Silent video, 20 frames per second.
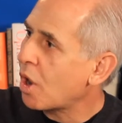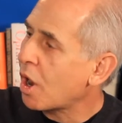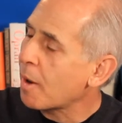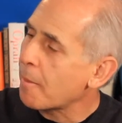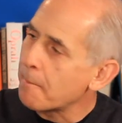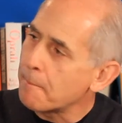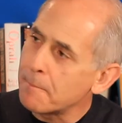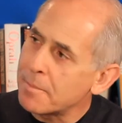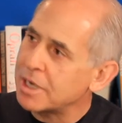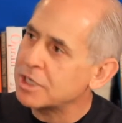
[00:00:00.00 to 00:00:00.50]
are
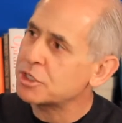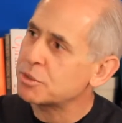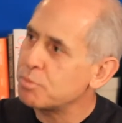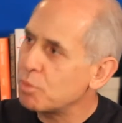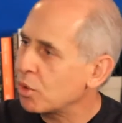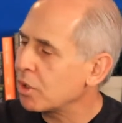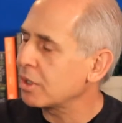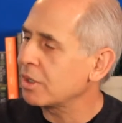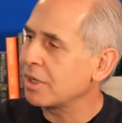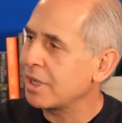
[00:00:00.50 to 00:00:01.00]
much
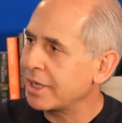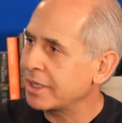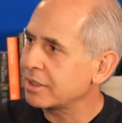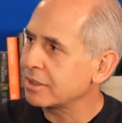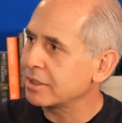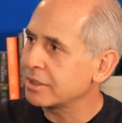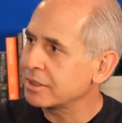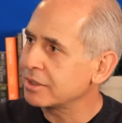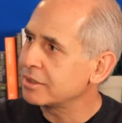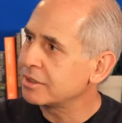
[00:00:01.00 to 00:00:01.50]
more
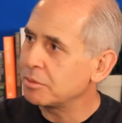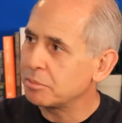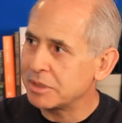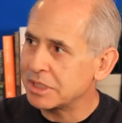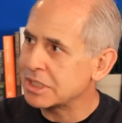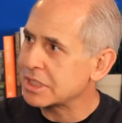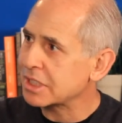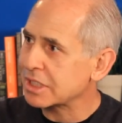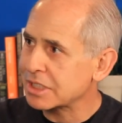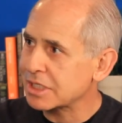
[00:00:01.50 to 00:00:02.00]
likely to be
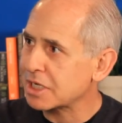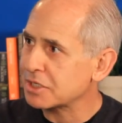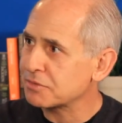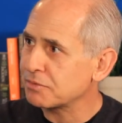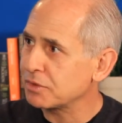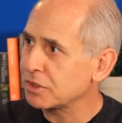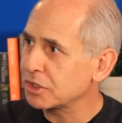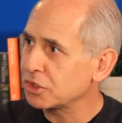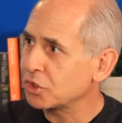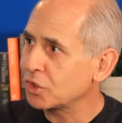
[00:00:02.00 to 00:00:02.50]

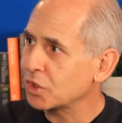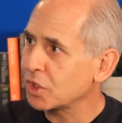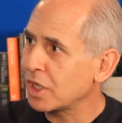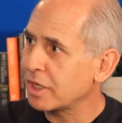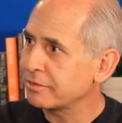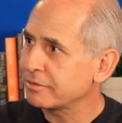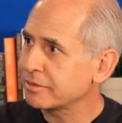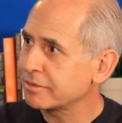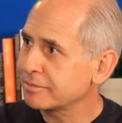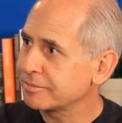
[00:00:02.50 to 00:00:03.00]
successful in your life.